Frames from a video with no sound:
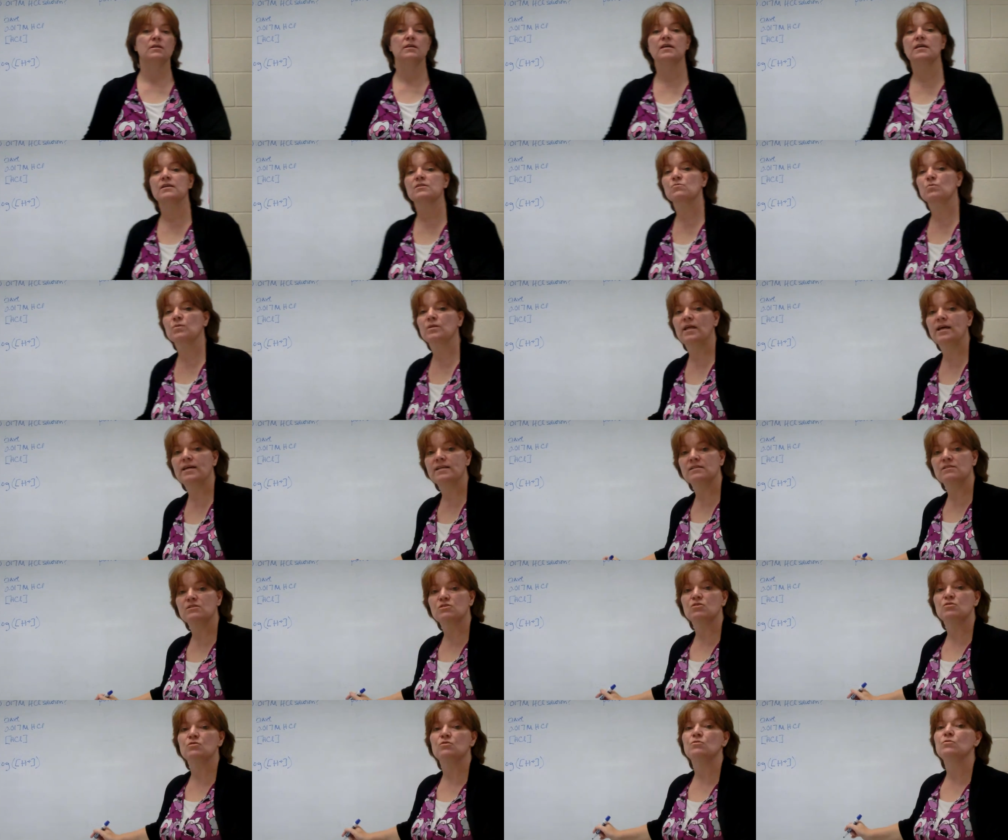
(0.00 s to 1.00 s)
is related
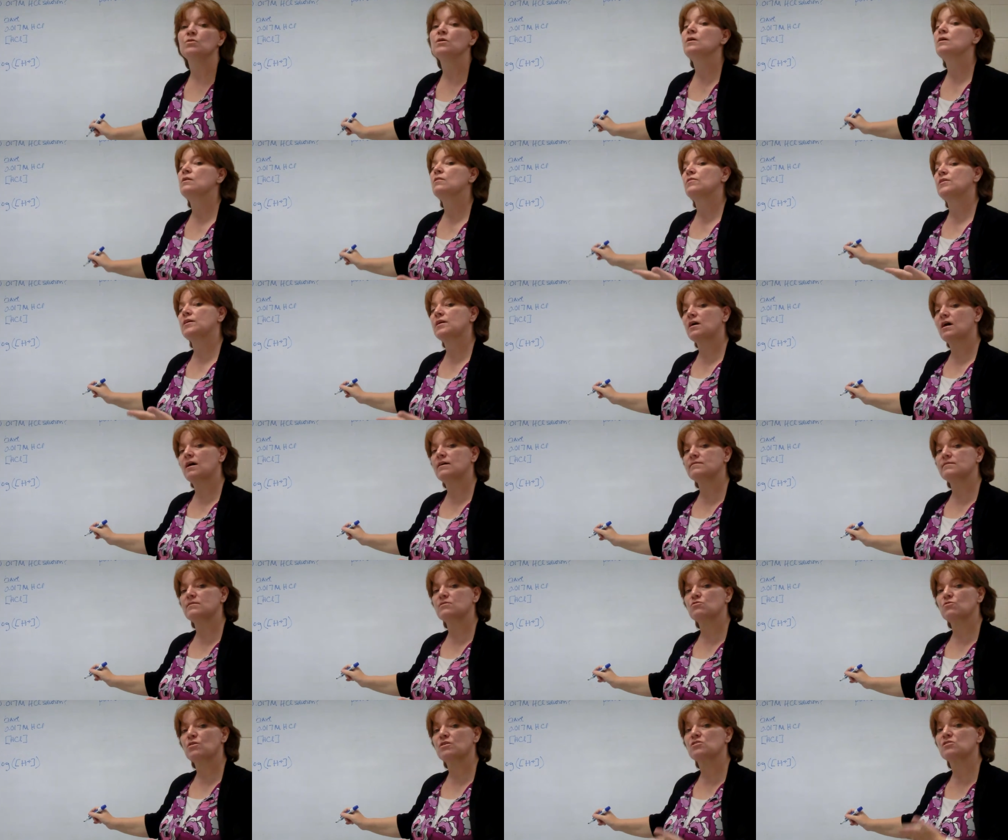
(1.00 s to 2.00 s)
to the
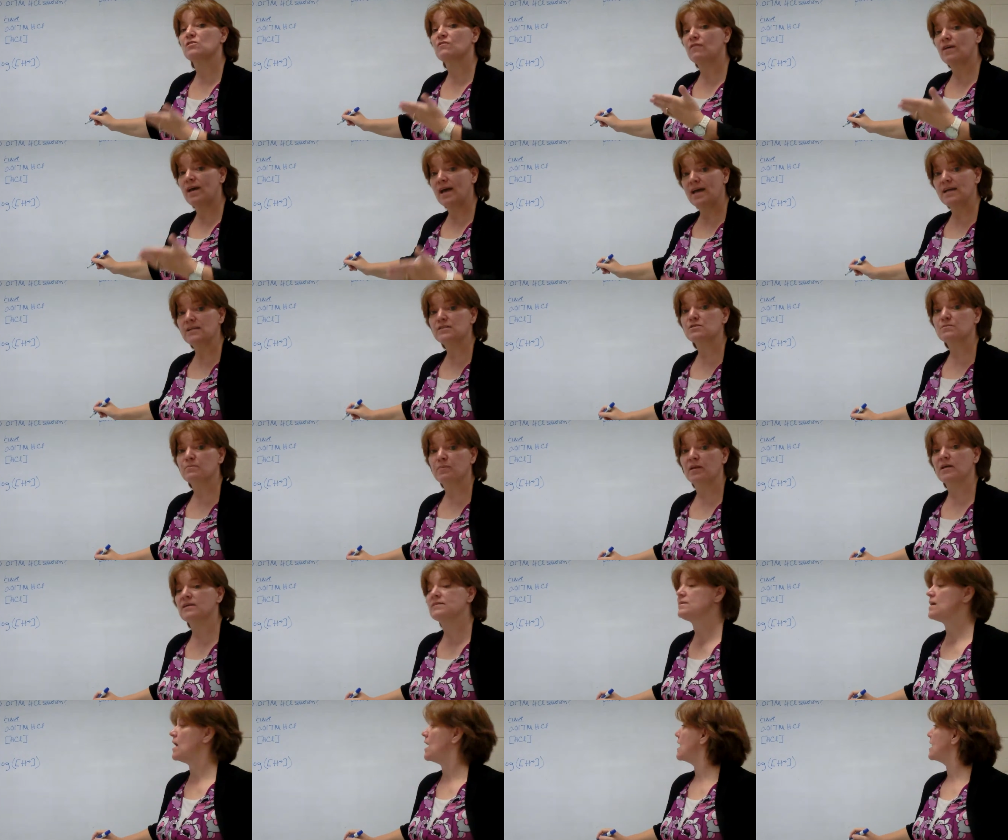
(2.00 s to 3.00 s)
concentration of H
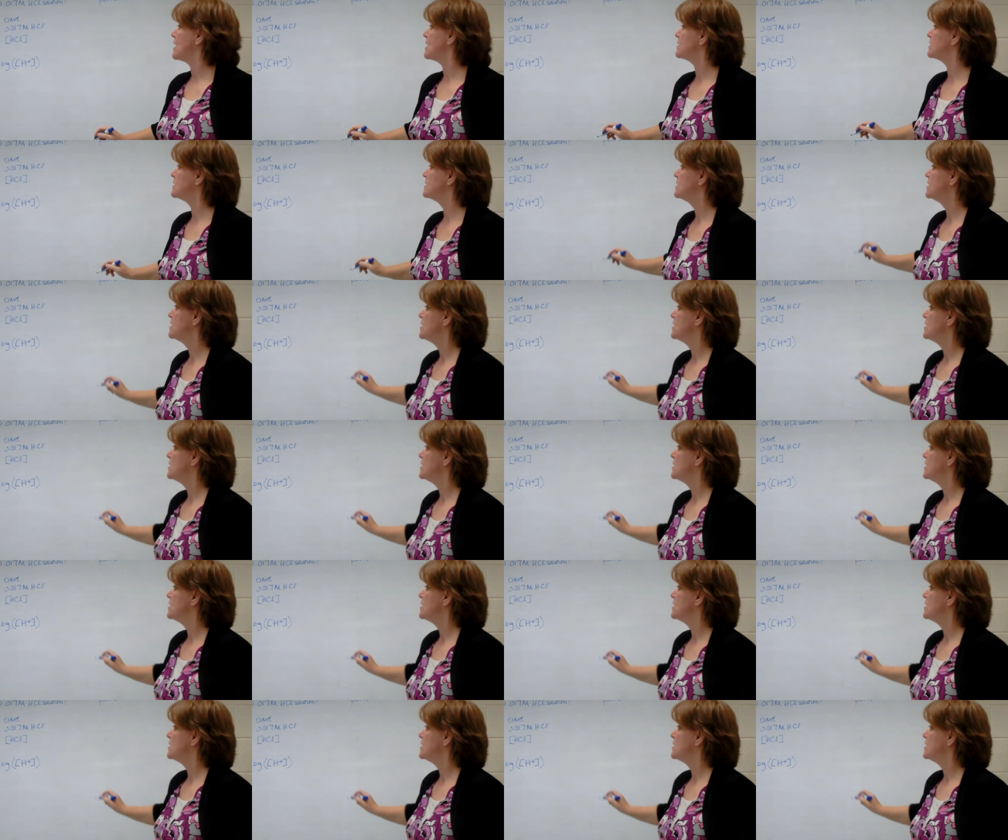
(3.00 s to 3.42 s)
plus ion.